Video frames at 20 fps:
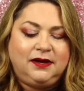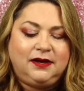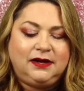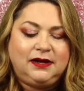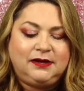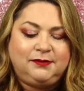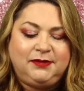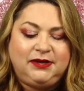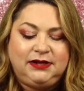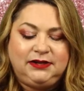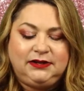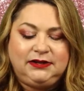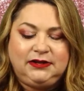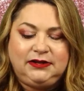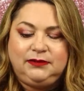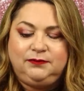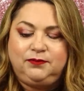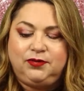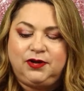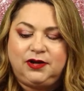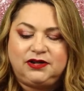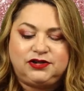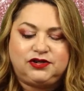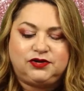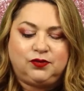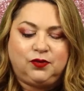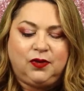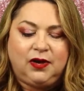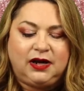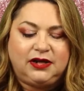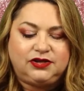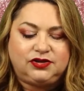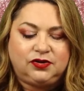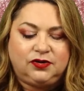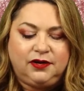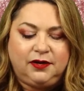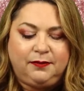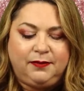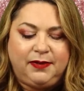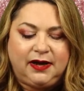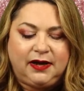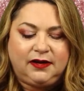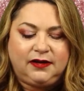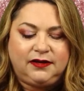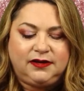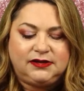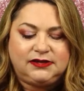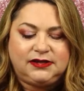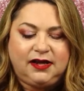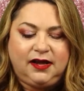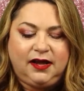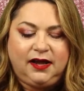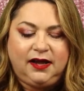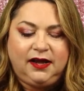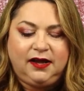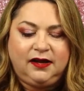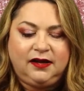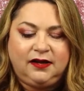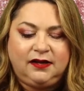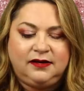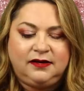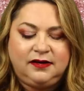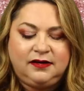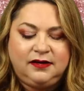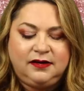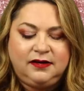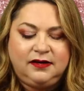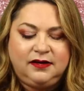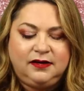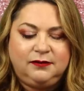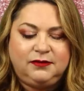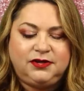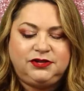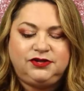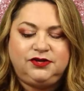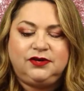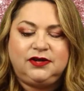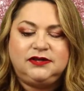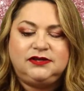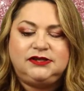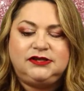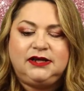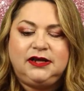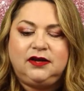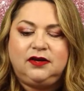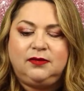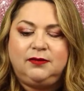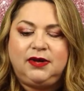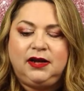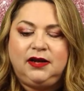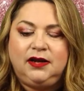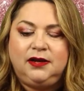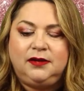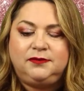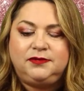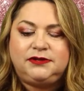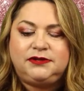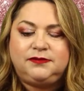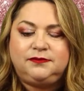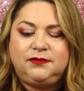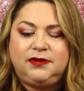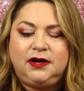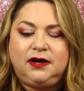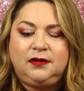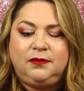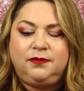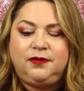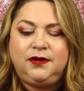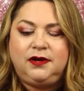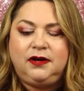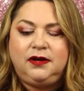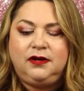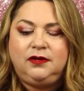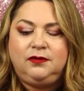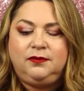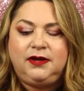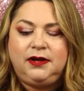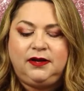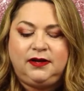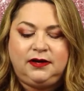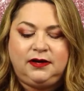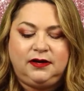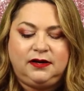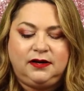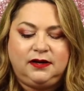Let me put a swatch on the back of this hand, but you can see it on my lips, but I'll put a little bit.